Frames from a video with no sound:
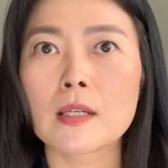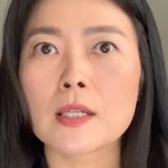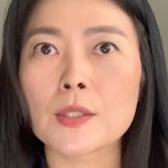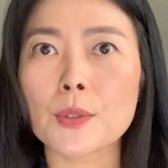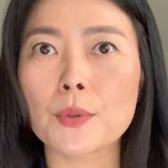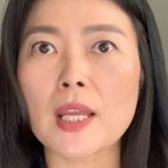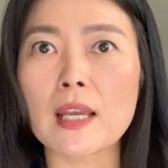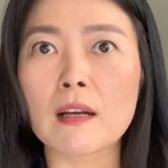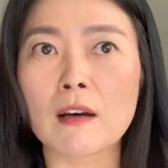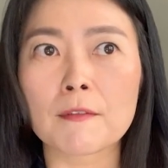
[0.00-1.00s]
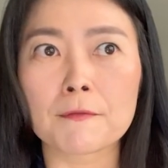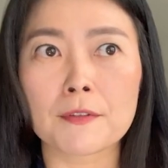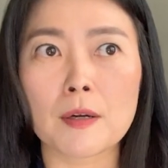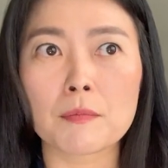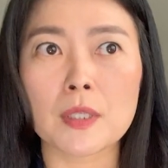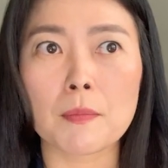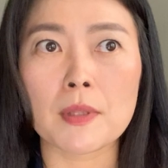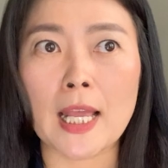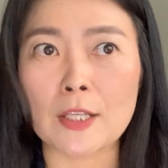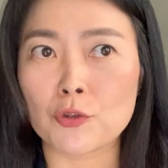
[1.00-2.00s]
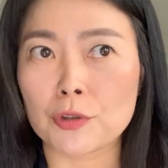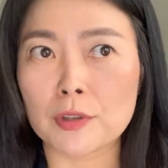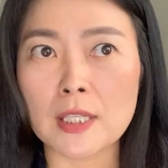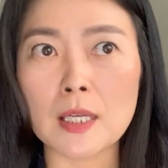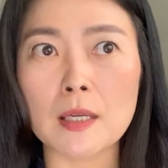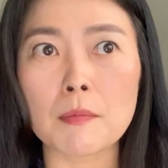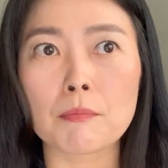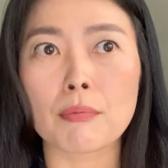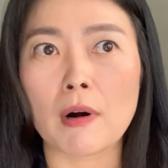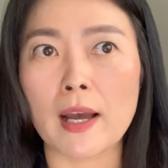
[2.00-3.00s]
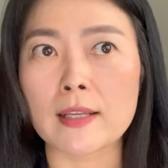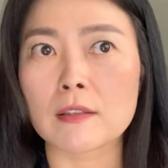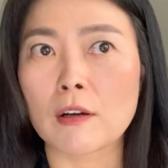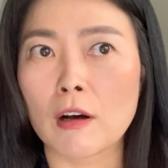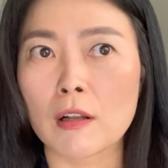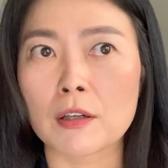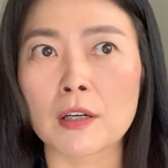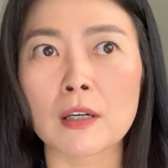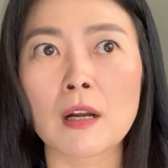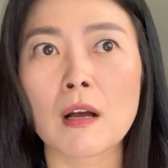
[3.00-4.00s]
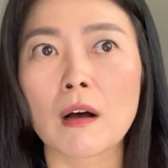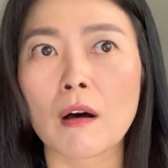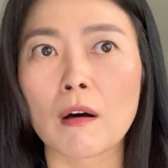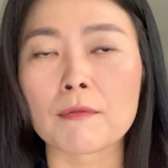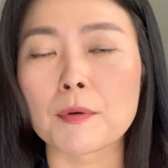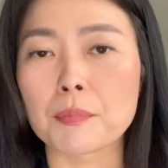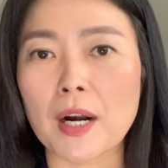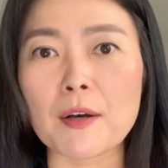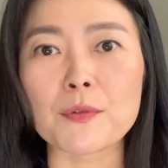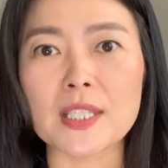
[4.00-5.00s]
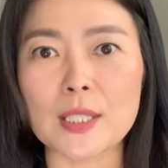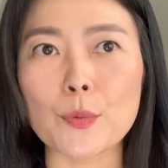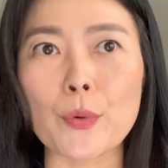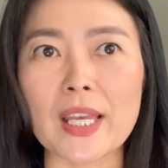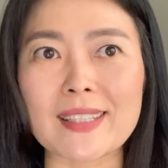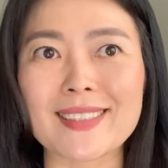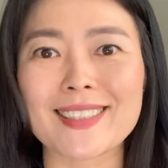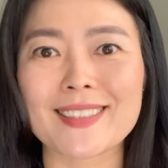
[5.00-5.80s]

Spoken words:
So they come from the naturally bright color of brown seaweed.